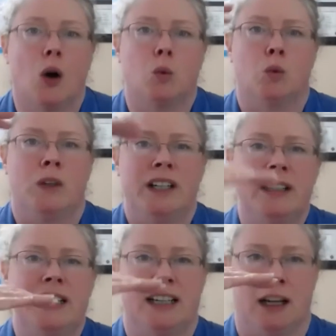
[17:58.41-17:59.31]

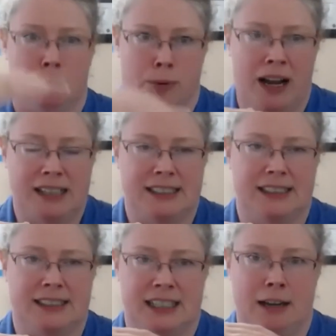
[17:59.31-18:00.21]
really
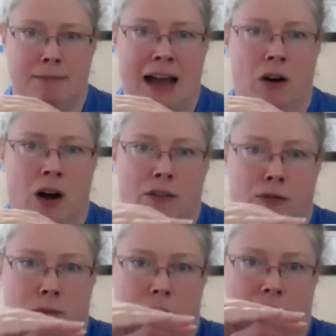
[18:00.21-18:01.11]
compresses the amount of
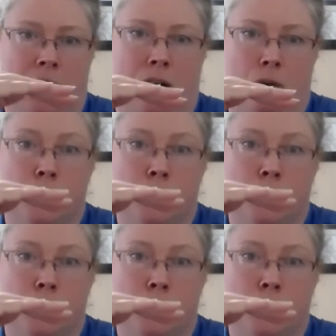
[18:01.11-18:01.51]
uh,